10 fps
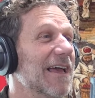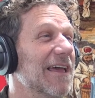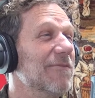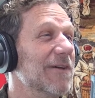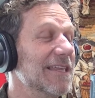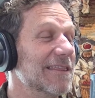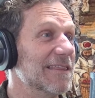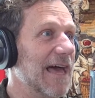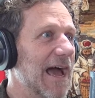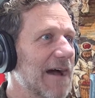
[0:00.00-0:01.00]
and we
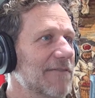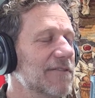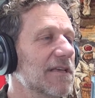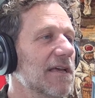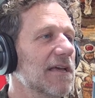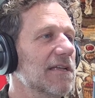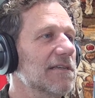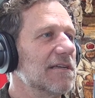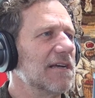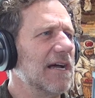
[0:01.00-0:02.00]
laughed
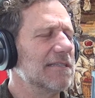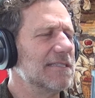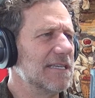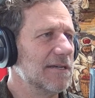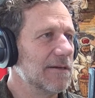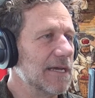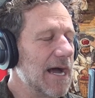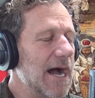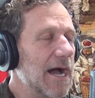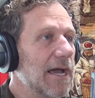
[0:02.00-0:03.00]
and got
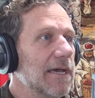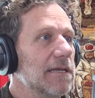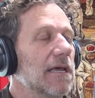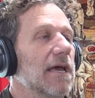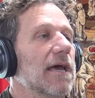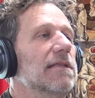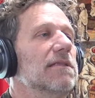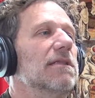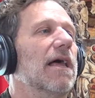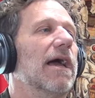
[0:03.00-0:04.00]
teary-eyed
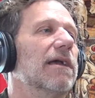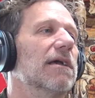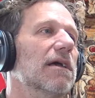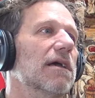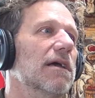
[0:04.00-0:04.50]
and like